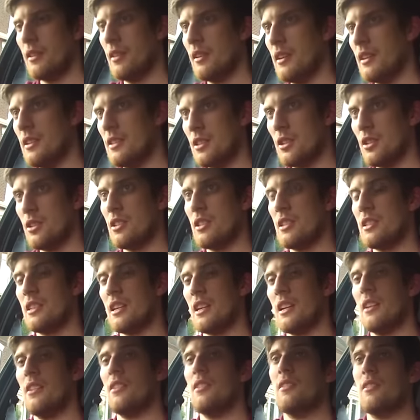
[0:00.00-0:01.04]
It's good to
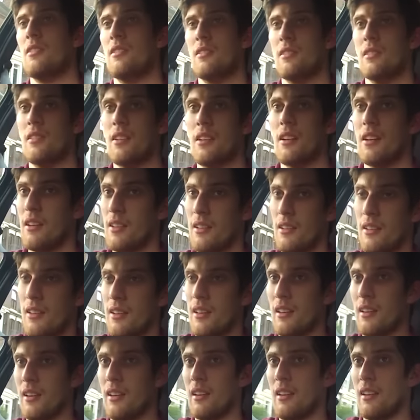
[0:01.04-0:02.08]
see,
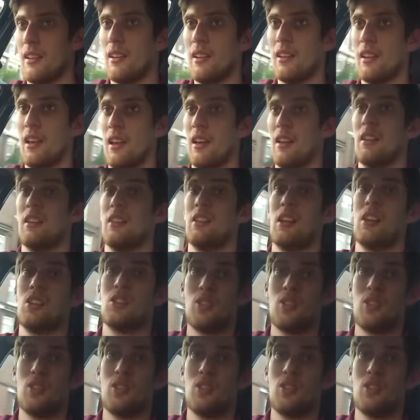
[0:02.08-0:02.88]
like,